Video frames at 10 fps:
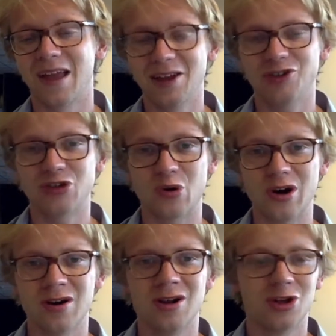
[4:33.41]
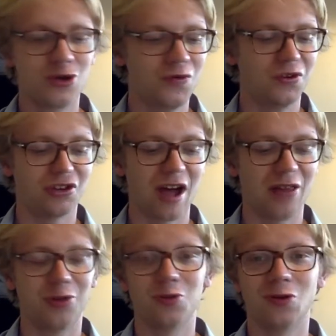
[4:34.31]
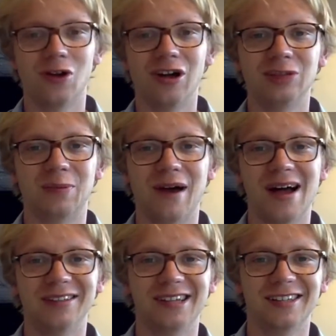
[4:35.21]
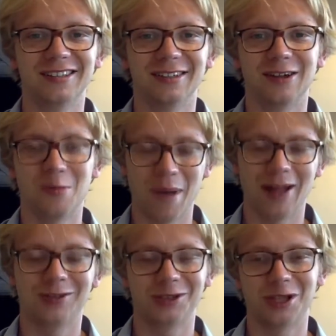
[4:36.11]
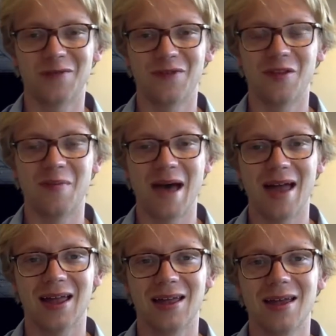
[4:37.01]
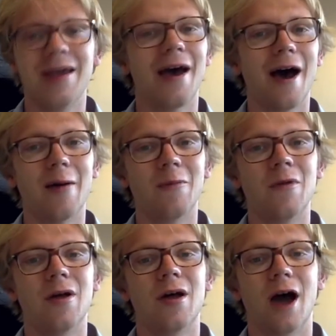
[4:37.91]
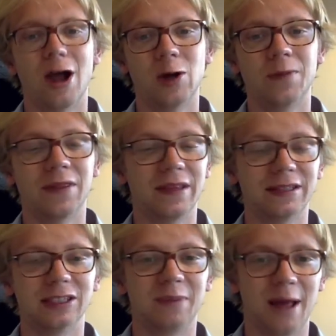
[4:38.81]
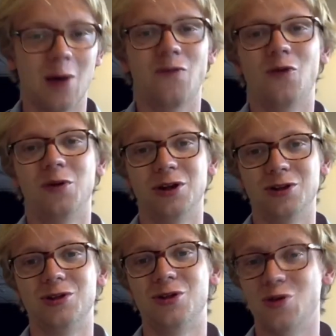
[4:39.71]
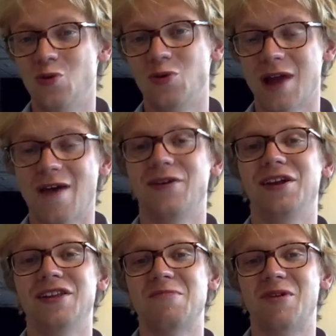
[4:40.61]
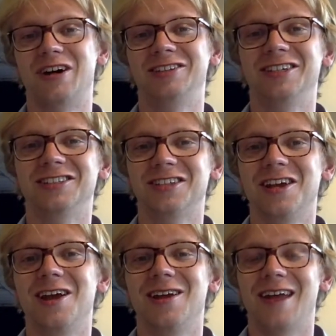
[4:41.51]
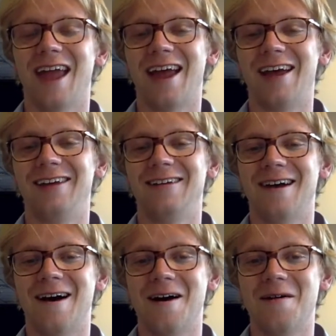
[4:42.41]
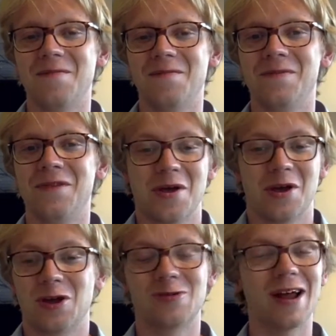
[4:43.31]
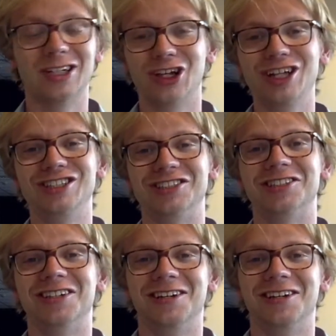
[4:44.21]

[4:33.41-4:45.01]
In short, you've just gone through a large process. Pat yourself on the back. I hope that this has been helpful in you navigating that process, and congratulations.